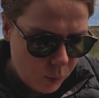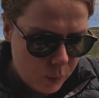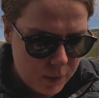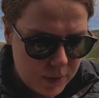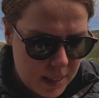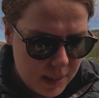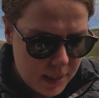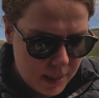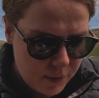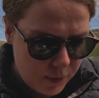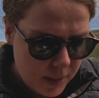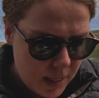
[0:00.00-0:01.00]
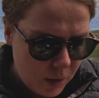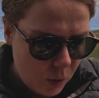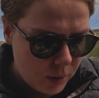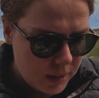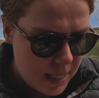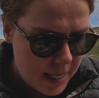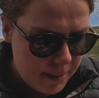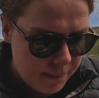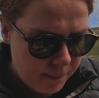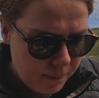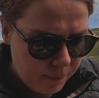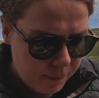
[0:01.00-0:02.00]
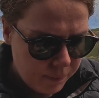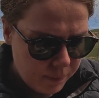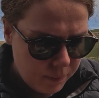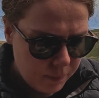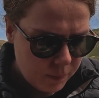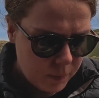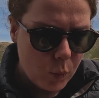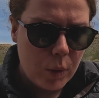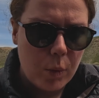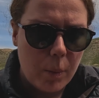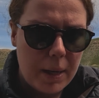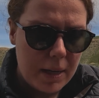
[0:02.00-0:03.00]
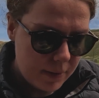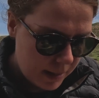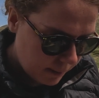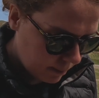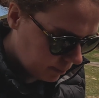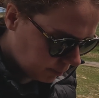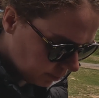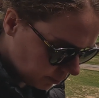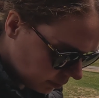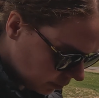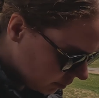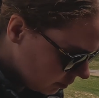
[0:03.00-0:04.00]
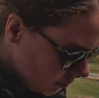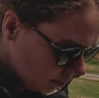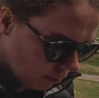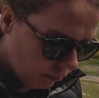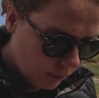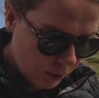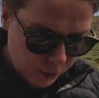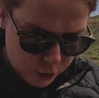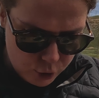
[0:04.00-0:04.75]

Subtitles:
we've said this for a long time, we will buy a van. For